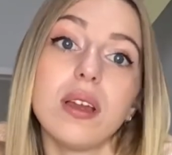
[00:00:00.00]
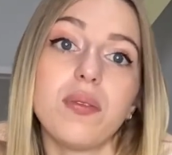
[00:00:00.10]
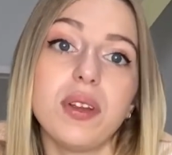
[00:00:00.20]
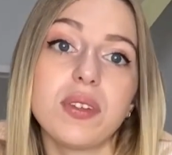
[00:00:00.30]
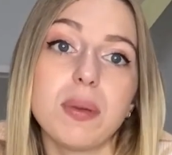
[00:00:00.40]

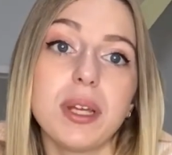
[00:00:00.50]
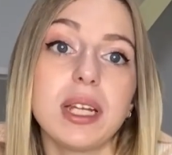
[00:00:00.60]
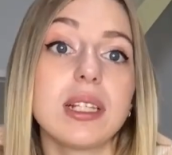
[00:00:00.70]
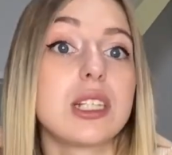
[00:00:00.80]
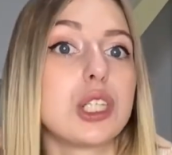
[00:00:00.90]
50
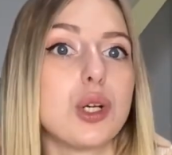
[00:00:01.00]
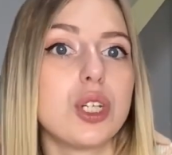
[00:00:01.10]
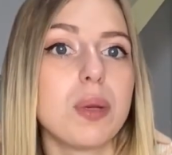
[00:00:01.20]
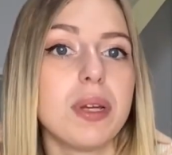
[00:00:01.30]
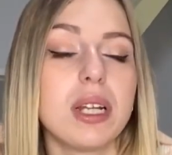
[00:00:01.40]
minutes,
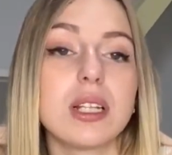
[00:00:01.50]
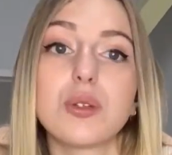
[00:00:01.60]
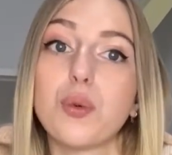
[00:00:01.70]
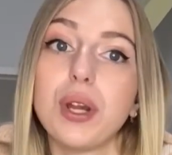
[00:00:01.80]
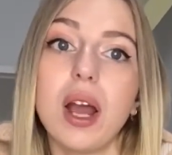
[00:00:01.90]
30
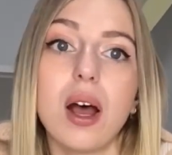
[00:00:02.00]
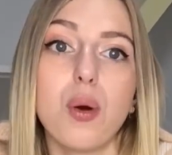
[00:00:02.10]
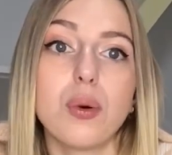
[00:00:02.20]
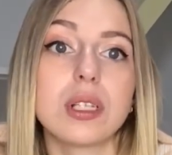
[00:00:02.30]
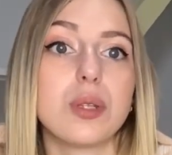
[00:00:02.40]
minutes, 3 hours,